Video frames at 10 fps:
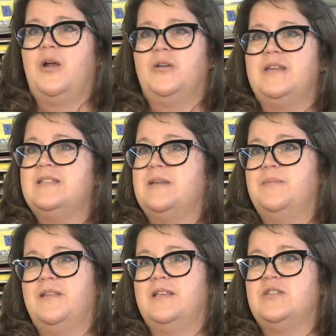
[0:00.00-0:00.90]
Art is
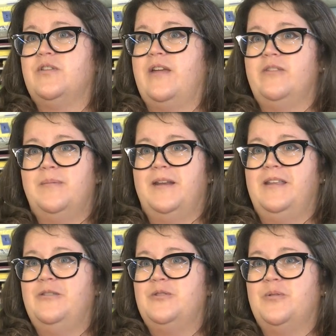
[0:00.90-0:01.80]
something that's for everybody.
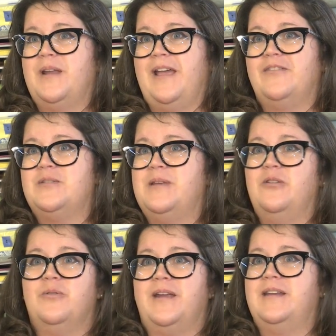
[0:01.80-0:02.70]
You don't have to be
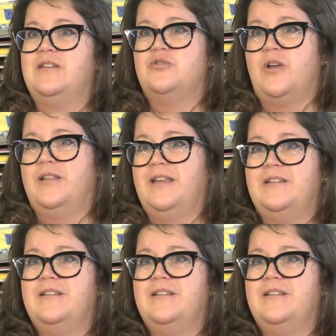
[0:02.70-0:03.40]
great at drawing